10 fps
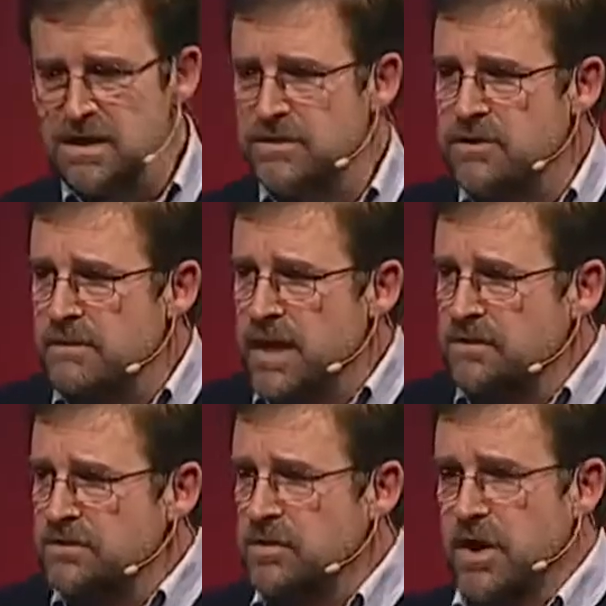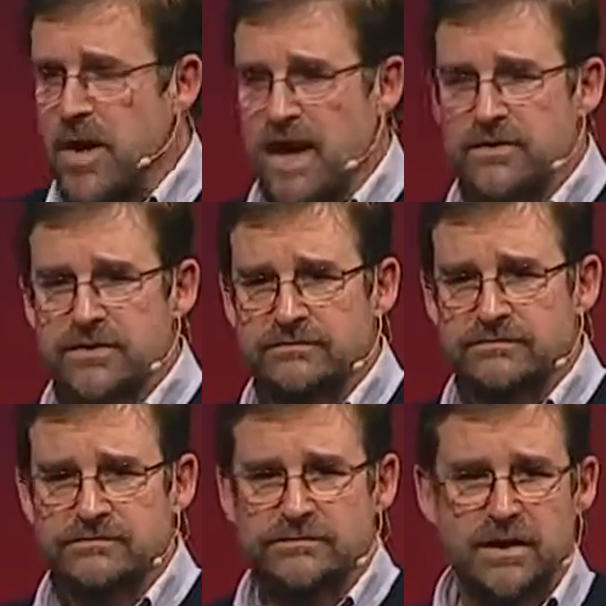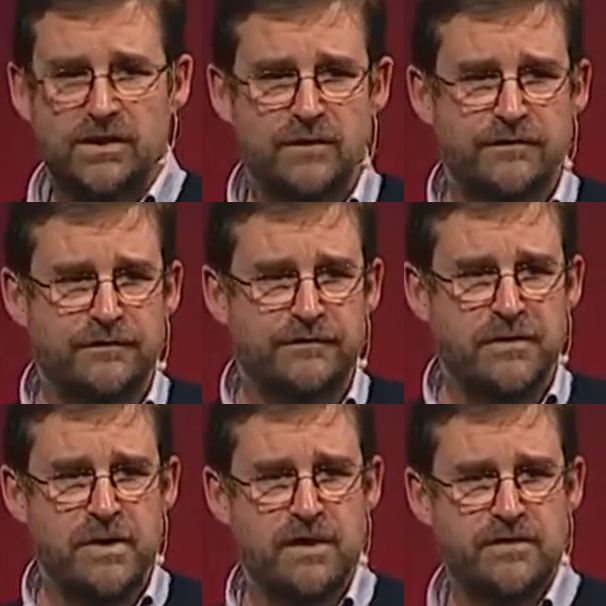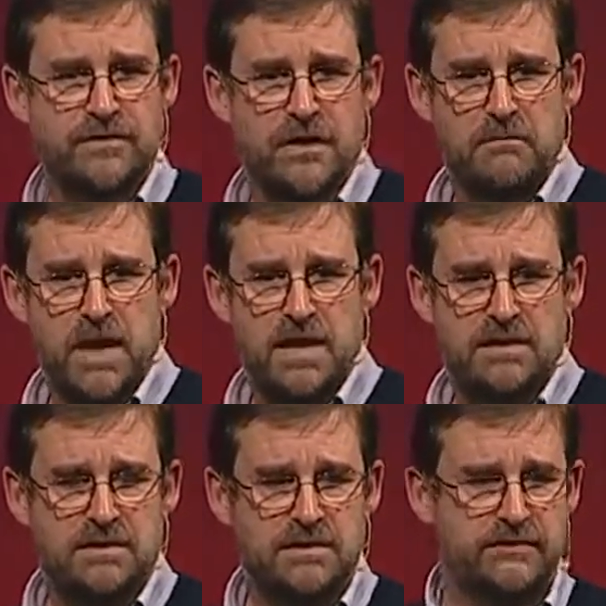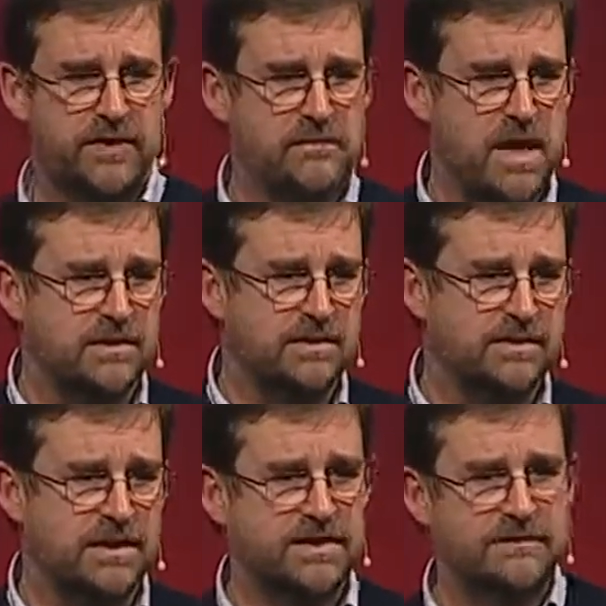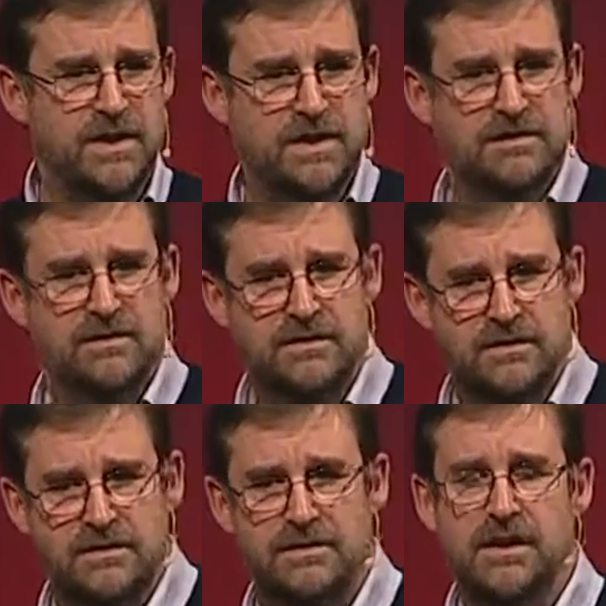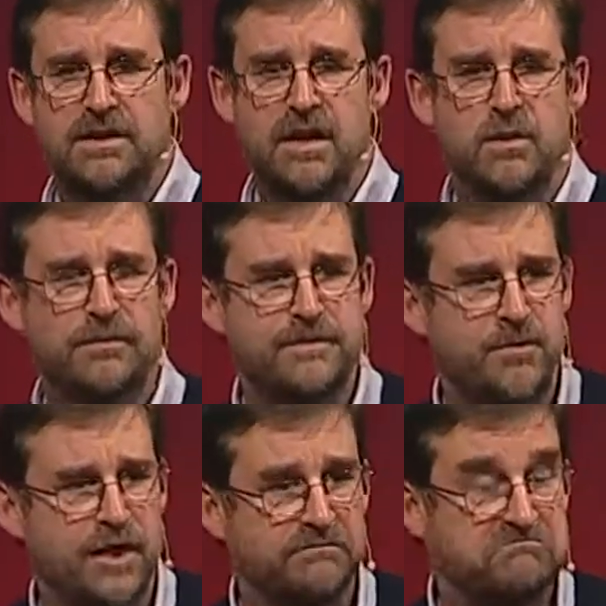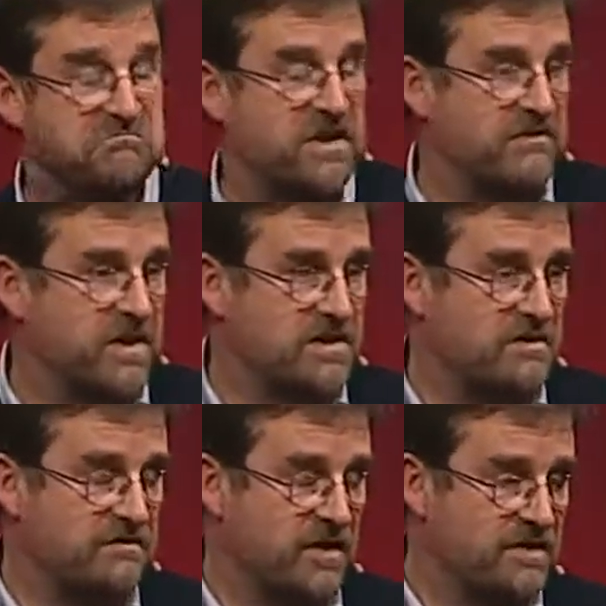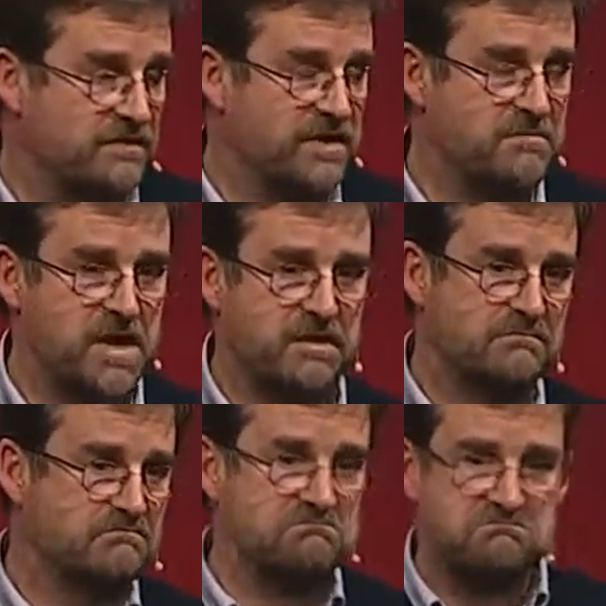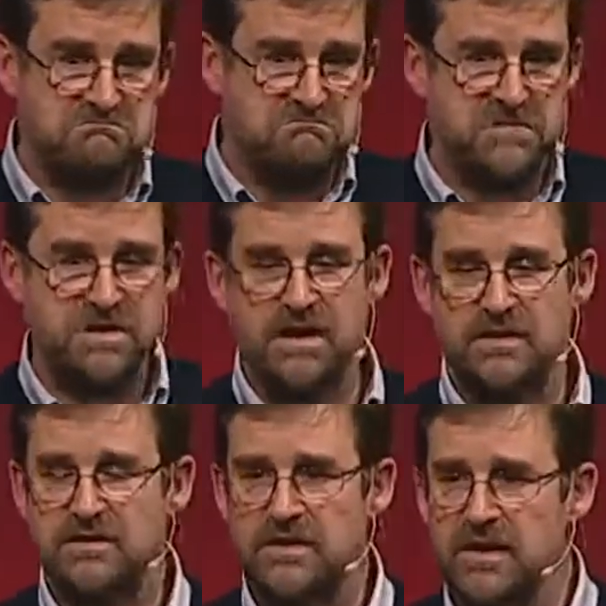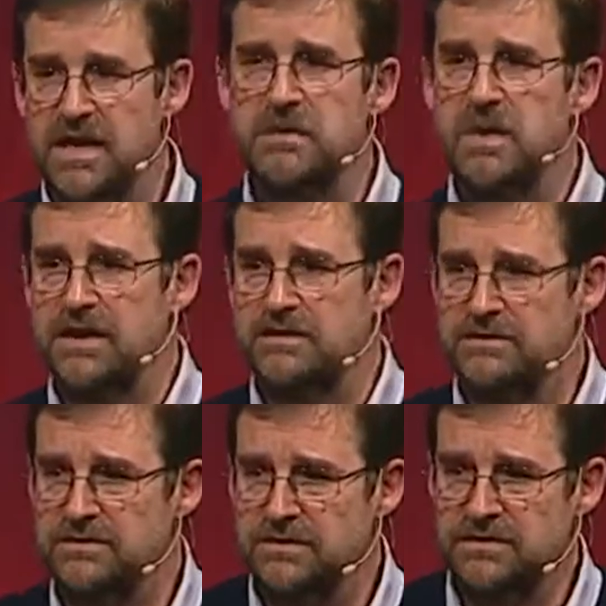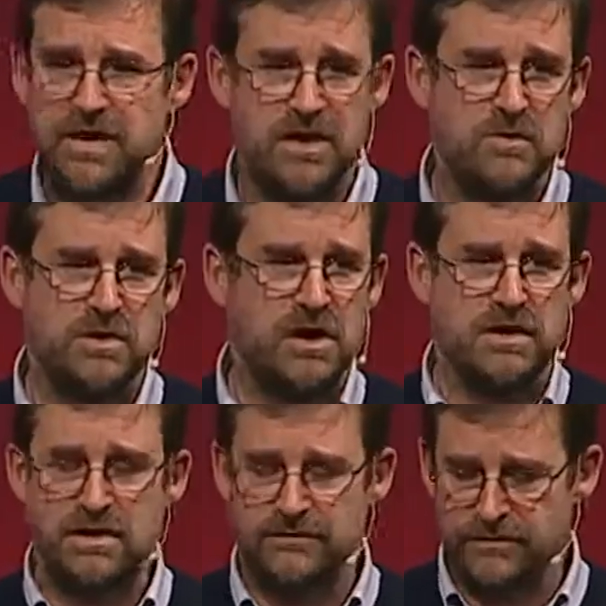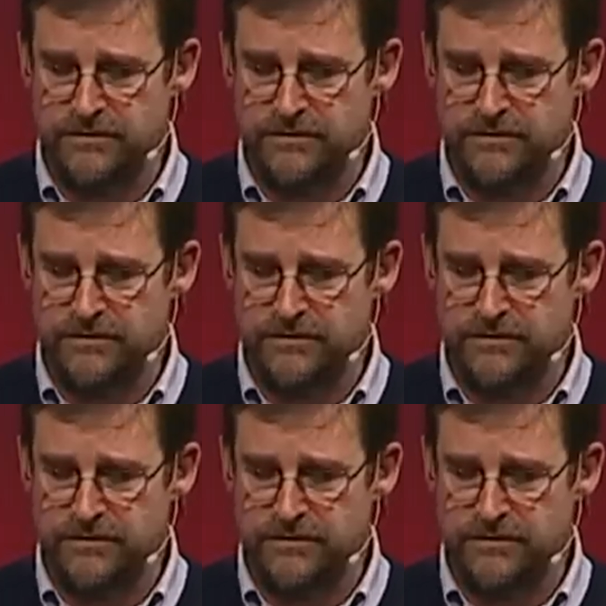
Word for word: So the males will go out, they'll look for females, they'll mate. If they mate successfully, then no offspring. If they don't find a female, then they'll die anyway. They only will live a